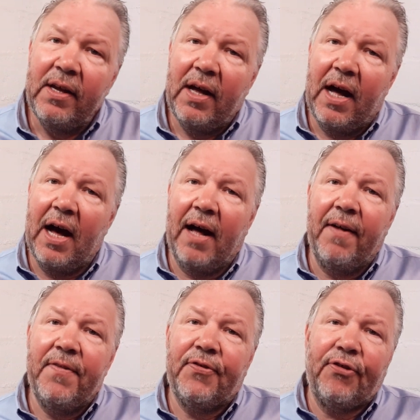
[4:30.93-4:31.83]

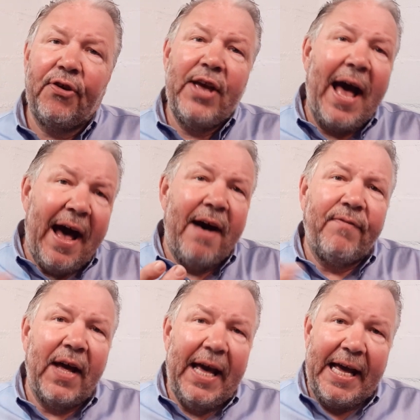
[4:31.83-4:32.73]
So you
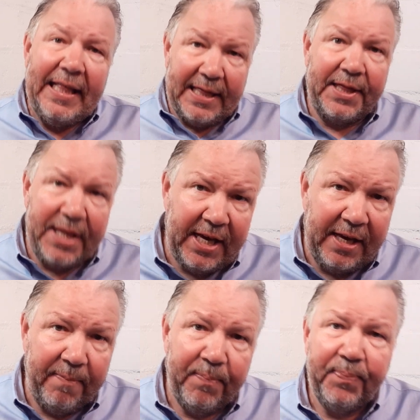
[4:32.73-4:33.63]
have a
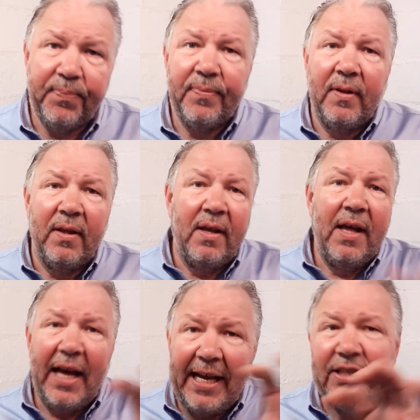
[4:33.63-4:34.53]
theme,
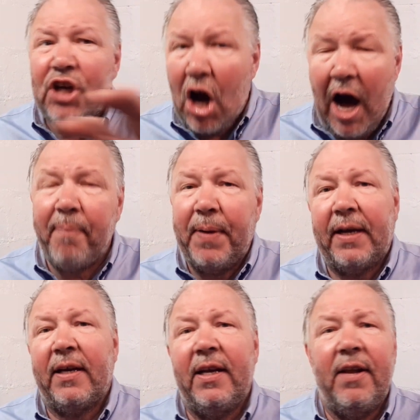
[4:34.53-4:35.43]
a
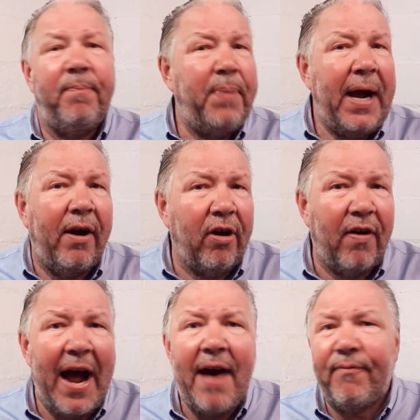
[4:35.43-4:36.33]
topic in a
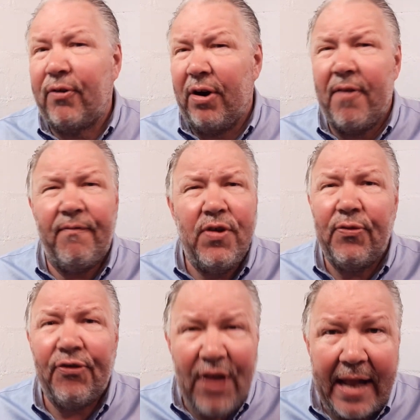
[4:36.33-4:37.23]
paragraph or in a few
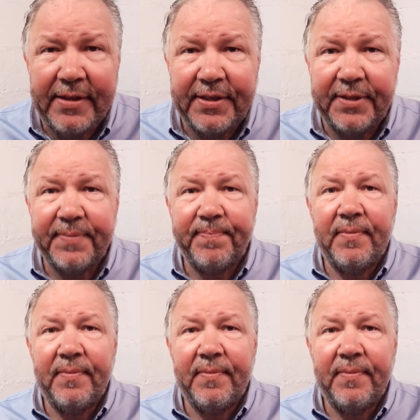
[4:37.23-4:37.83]
sentences.